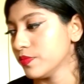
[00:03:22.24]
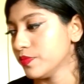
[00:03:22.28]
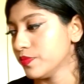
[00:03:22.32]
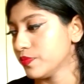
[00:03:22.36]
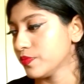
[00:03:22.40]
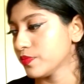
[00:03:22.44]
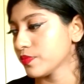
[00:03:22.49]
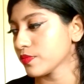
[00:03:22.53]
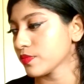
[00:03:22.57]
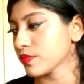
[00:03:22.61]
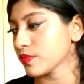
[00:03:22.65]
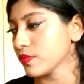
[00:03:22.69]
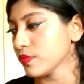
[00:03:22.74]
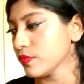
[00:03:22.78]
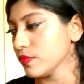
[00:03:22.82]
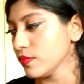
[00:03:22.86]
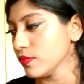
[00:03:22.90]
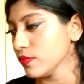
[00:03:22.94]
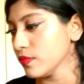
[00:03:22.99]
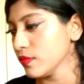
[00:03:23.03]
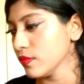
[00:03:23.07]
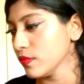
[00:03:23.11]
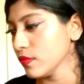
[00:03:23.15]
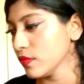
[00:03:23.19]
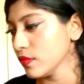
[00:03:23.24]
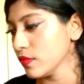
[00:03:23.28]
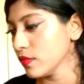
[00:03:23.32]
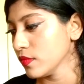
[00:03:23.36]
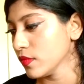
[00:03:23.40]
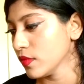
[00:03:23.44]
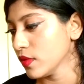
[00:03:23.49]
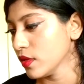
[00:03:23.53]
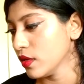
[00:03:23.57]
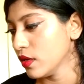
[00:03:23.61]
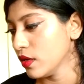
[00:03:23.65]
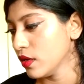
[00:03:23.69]

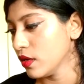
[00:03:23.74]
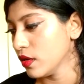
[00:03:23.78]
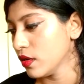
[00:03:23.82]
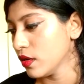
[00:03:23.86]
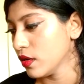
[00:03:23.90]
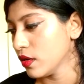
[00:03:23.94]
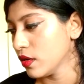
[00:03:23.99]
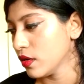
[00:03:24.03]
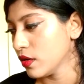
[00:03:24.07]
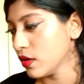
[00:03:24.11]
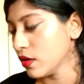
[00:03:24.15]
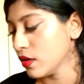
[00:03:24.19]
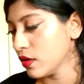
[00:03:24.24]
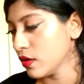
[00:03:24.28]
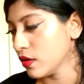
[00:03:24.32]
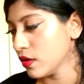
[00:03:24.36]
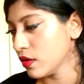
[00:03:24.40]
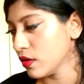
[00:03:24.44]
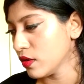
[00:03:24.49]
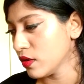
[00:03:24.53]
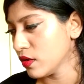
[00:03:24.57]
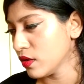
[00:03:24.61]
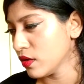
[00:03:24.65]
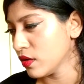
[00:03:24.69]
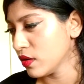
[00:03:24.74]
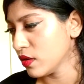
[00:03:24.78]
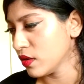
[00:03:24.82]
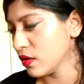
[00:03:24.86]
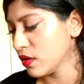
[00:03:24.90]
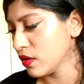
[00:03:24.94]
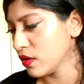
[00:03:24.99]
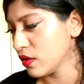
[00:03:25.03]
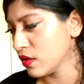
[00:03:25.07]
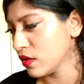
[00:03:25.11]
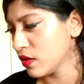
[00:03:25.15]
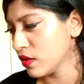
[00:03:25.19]

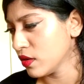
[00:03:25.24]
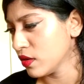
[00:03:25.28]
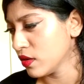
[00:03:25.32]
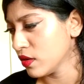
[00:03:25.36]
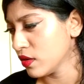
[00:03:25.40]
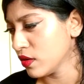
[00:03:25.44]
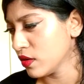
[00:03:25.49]
Nothing is said.